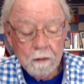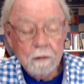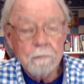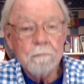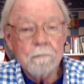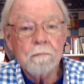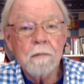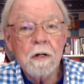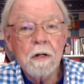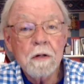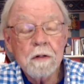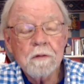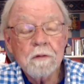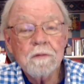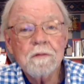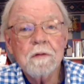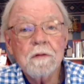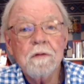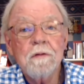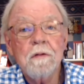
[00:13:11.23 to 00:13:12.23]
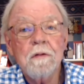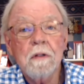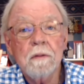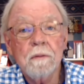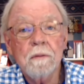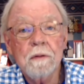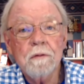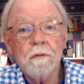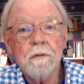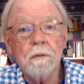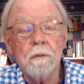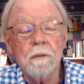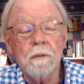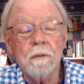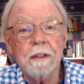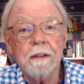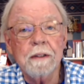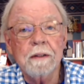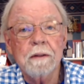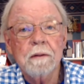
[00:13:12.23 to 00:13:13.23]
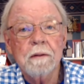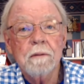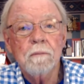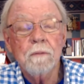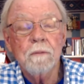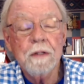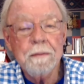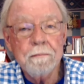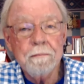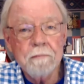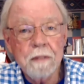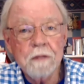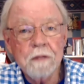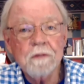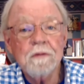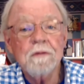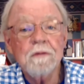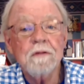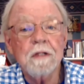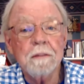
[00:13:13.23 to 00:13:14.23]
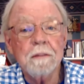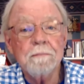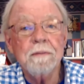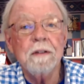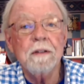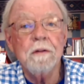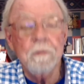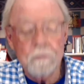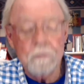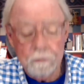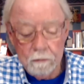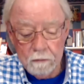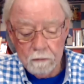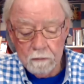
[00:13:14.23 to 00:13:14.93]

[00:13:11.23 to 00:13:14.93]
marks the territory we must step into.